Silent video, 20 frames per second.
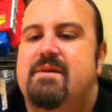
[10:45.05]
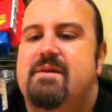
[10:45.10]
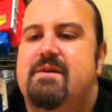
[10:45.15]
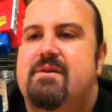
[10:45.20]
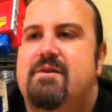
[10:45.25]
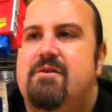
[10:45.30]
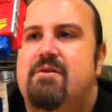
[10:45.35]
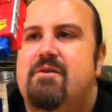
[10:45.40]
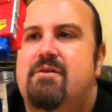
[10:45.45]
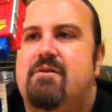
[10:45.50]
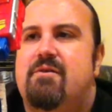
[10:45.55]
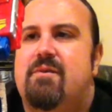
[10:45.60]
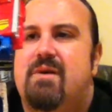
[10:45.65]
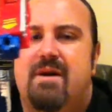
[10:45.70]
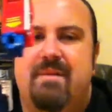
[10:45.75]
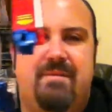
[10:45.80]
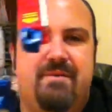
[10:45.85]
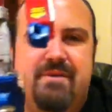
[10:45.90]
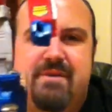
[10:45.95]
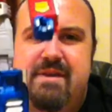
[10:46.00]
got a long
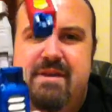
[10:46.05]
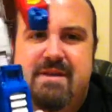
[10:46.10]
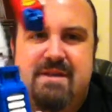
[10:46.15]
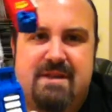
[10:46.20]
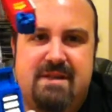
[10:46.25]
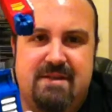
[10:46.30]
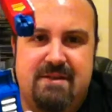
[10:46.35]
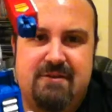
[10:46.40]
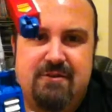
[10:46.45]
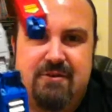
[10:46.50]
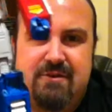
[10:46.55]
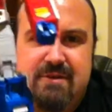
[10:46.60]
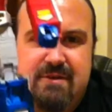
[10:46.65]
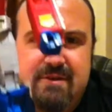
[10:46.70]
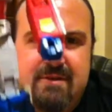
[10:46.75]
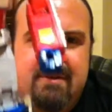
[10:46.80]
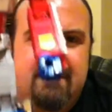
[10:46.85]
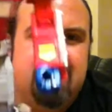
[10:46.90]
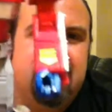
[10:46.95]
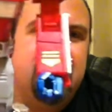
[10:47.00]
way, but this is
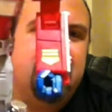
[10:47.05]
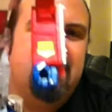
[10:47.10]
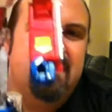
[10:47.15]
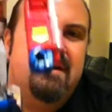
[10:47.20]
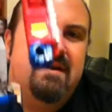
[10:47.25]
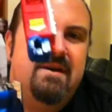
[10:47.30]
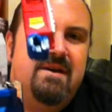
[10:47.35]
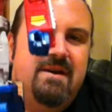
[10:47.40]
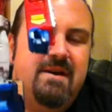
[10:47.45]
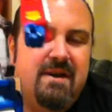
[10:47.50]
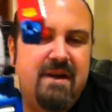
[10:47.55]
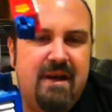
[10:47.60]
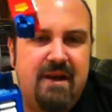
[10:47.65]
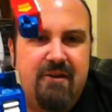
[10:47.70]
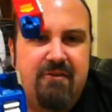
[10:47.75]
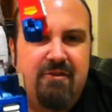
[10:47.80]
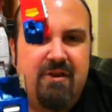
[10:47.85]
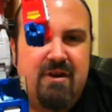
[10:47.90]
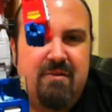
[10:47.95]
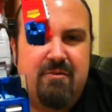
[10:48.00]
just
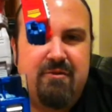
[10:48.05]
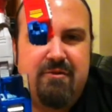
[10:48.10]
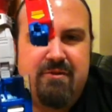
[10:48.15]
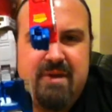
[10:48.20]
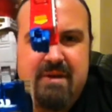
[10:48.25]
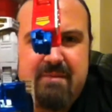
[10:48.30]
incredible.